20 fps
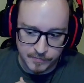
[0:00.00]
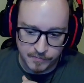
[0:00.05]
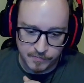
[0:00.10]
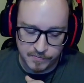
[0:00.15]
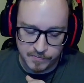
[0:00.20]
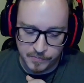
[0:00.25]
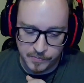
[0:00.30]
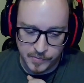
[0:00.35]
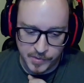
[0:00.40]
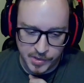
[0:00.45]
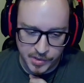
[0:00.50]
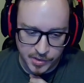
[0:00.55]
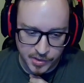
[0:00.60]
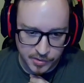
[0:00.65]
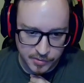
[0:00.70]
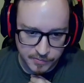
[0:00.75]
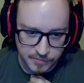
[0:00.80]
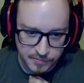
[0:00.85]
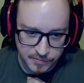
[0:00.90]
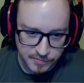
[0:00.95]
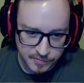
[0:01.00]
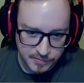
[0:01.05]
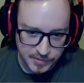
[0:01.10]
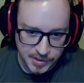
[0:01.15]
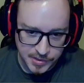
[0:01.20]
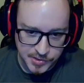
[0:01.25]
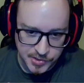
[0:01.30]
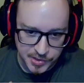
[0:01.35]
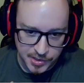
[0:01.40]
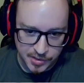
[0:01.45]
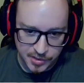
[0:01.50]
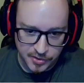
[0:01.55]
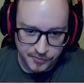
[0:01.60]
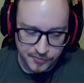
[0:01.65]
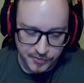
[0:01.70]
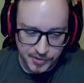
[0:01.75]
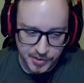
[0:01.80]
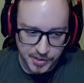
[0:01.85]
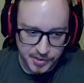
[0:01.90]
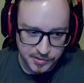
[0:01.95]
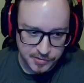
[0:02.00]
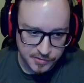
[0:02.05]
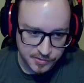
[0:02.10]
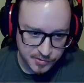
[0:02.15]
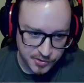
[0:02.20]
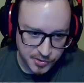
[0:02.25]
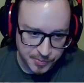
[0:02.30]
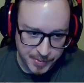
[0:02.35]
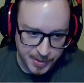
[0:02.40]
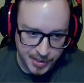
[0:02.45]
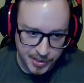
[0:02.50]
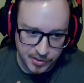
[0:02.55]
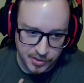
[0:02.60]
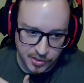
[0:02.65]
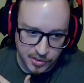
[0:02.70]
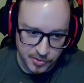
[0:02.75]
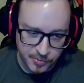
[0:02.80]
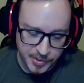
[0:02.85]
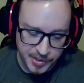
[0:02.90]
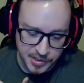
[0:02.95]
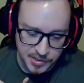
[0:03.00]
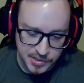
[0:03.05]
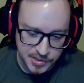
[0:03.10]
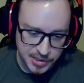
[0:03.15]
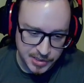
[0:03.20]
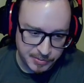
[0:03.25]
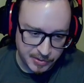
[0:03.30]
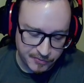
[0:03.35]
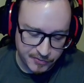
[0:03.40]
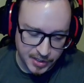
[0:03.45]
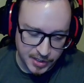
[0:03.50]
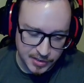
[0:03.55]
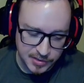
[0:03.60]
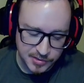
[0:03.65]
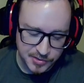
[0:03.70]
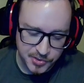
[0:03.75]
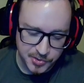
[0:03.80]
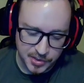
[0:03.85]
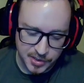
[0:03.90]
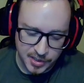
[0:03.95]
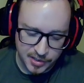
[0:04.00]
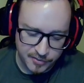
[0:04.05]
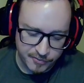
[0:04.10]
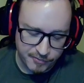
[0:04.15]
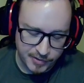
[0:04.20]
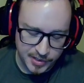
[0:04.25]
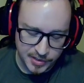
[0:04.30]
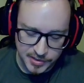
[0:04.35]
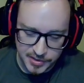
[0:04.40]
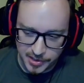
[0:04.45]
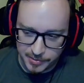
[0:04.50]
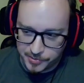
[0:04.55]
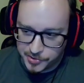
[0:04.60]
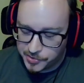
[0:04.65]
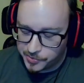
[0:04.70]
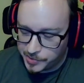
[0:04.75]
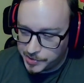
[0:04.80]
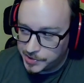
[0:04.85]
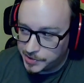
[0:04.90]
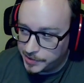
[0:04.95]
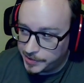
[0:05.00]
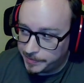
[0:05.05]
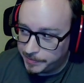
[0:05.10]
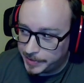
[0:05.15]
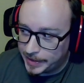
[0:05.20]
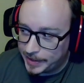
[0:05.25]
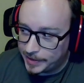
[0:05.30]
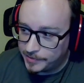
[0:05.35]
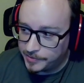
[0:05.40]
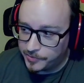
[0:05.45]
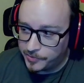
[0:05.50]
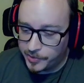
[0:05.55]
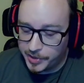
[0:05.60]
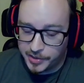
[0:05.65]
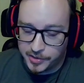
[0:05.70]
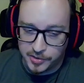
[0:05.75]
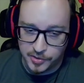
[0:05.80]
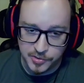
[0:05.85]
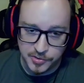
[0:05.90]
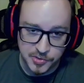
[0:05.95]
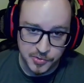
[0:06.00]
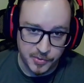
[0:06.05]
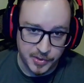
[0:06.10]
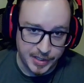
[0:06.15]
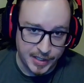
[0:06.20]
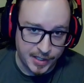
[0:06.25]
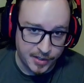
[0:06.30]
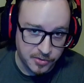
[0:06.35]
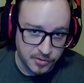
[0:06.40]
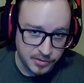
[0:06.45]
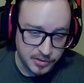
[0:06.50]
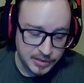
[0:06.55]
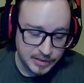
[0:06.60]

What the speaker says: You know, it's not often that you make it all the way this deep. I've gotten to a lot of final tables recently, but hadn't quite closed one out.